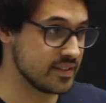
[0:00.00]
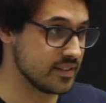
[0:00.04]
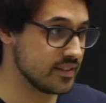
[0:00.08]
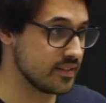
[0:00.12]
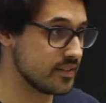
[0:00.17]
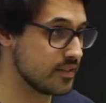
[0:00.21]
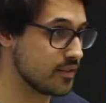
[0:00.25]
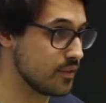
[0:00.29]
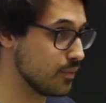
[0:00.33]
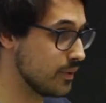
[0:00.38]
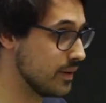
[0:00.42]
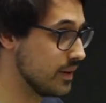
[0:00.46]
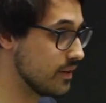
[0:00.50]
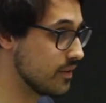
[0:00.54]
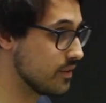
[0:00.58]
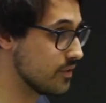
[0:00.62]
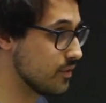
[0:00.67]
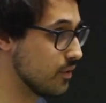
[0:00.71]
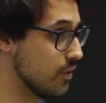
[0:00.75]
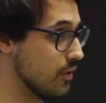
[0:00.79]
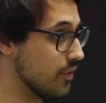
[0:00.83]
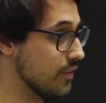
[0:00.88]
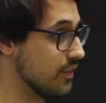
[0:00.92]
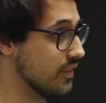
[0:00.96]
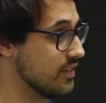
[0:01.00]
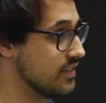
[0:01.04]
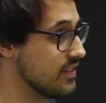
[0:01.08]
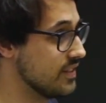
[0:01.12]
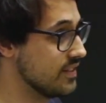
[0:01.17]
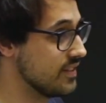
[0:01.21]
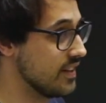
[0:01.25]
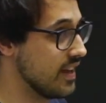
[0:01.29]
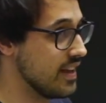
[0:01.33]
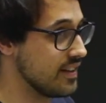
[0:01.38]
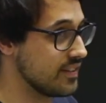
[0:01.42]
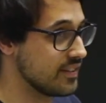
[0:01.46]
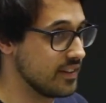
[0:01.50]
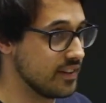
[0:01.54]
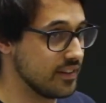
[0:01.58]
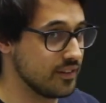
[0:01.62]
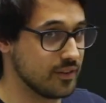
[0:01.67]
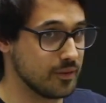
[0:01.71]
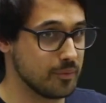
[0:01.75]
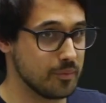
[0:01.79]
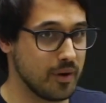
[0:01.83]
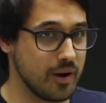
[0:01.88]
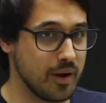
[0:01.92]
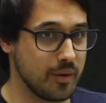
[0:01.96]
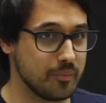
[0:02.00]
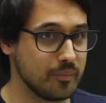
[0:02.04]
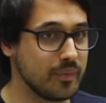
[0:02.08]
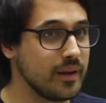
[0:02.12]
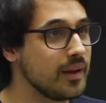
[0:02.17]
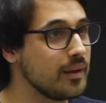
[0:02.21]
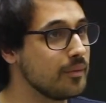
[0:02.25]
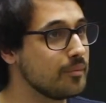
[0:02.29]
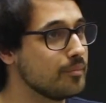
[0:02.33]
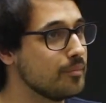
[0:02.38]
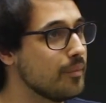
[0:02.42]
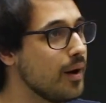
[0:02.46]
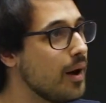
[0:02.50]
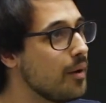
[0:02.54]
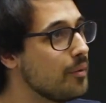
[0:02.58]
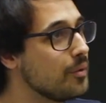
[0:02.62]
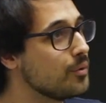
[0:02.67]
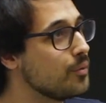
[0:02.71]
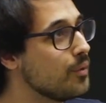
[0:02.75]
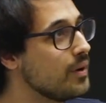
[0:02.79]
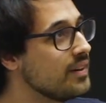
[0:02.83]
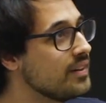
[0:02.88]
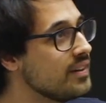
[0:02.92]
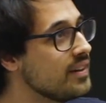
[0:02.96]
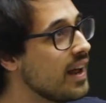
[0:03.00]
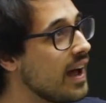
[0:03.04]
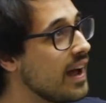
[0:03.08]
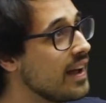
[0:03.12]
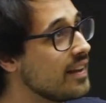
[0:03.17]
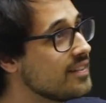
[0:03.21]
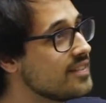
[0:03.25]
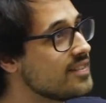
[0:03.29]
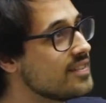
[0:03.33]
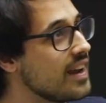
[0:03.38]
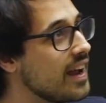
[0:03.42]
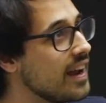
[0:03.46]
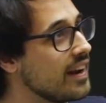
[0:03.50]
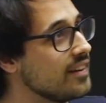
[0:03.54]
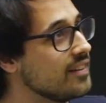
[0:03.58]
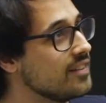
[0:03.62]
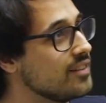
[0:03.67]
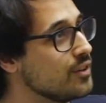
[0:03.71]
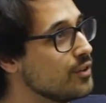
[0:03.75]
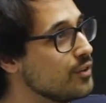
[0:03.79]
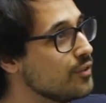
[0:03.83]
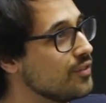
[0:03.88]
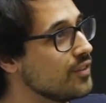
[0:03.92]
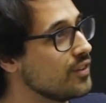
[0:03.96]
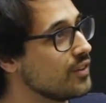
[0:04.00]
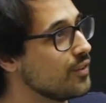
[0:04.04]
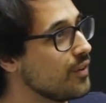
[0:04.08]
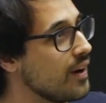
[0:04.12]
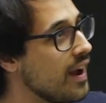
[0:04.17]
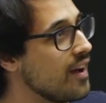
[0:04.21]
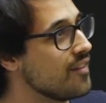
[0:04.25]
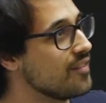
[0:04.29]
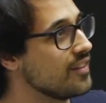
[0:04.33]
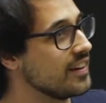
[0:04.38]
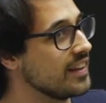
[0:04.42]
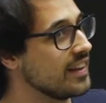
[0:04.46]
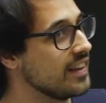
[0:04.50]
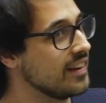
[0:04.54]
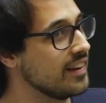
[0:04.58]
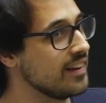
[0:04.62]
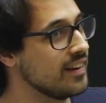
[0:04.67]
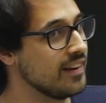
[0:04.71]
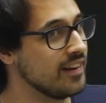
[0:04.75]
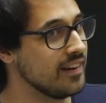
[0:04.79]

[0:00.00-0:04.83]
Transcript: is 3 years old, and she's asking her mom, hey, Mommy, what did Einstein do for gravity?